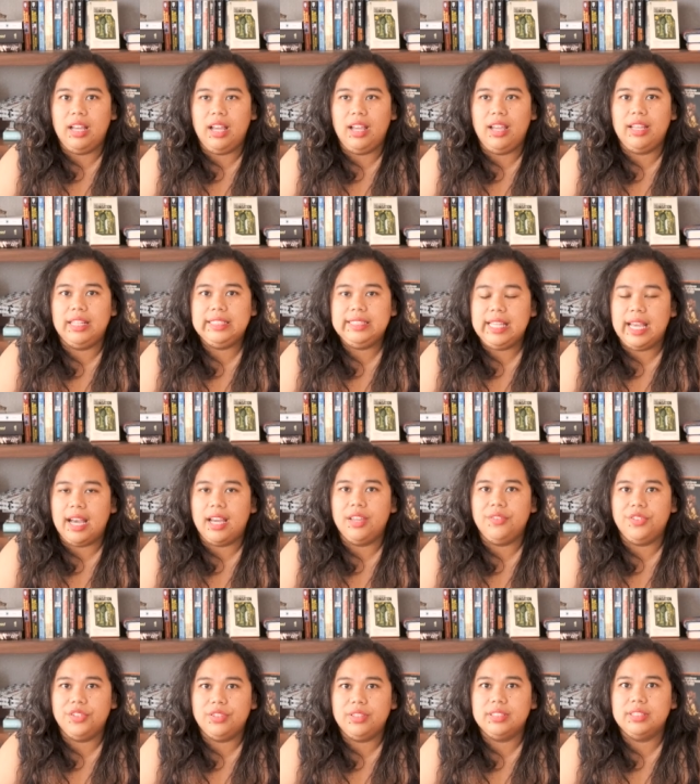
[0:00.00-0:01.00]
and yeah,
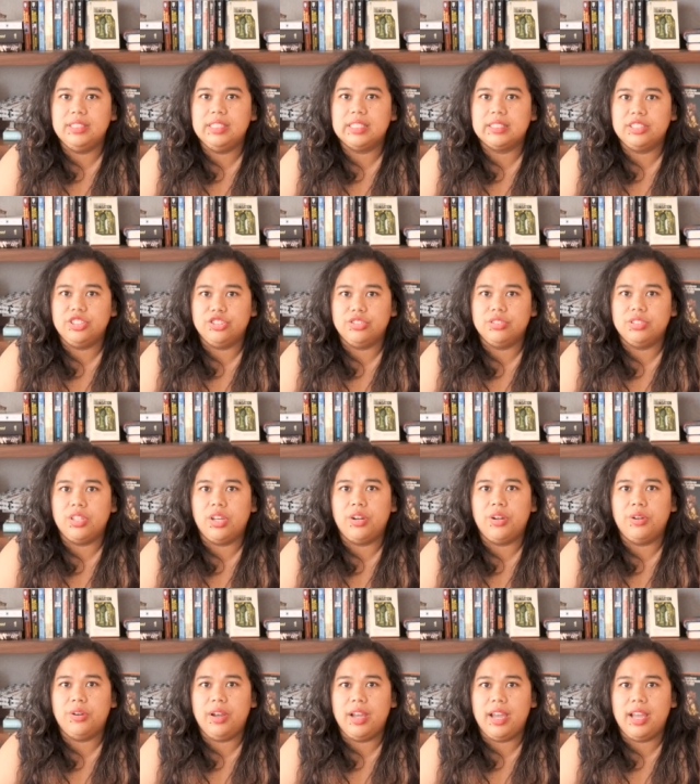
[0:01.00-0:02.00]
if you're six years
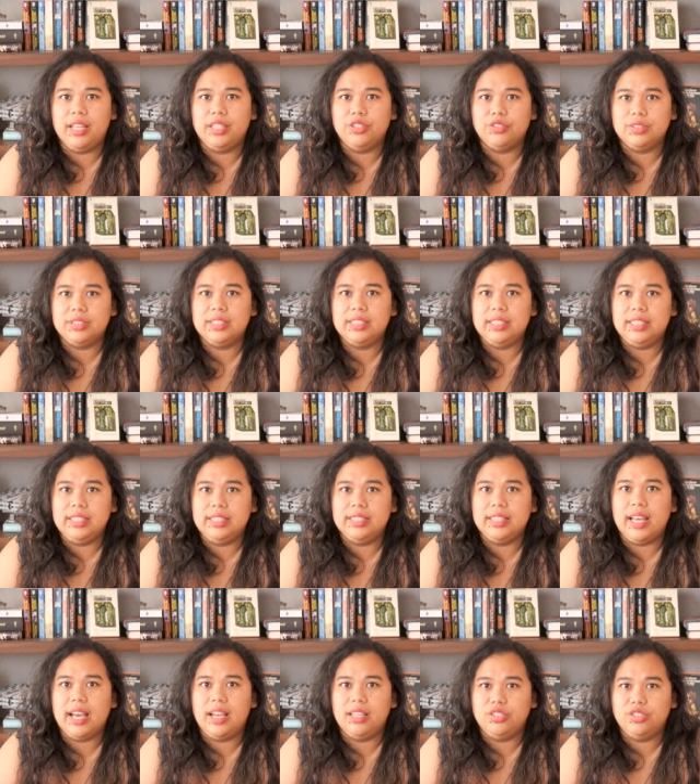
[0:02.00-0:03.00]
old and you're seeing
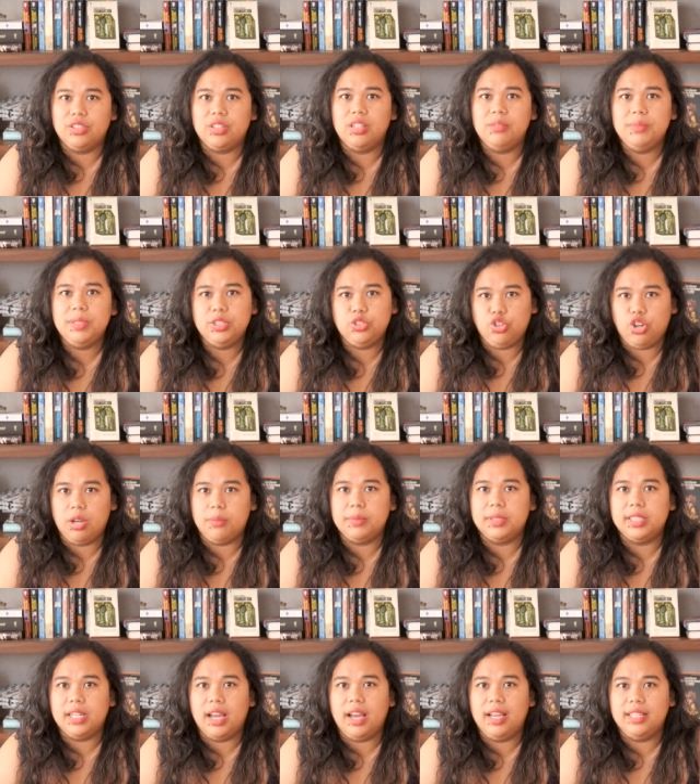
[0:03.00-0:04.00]
that, you're gonna be
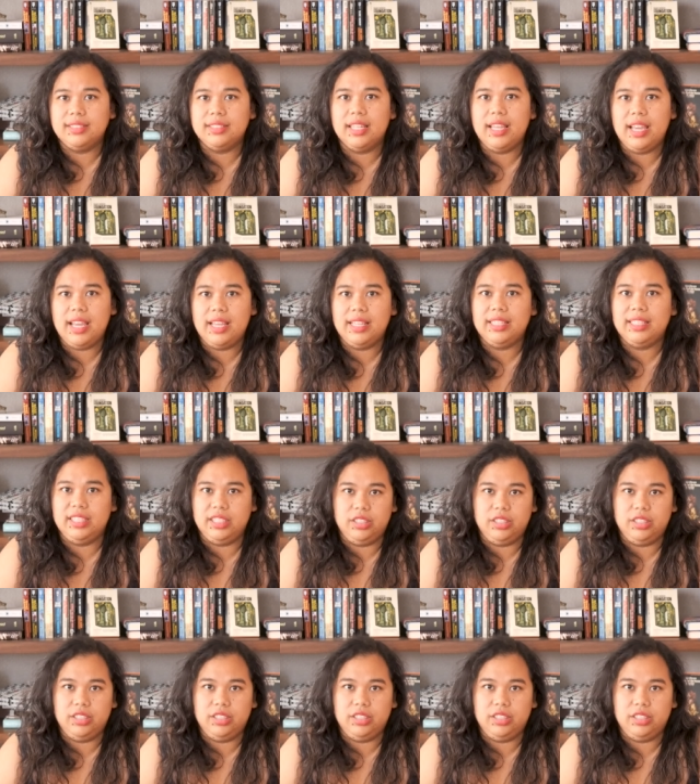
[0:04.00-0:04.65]
traumatized. And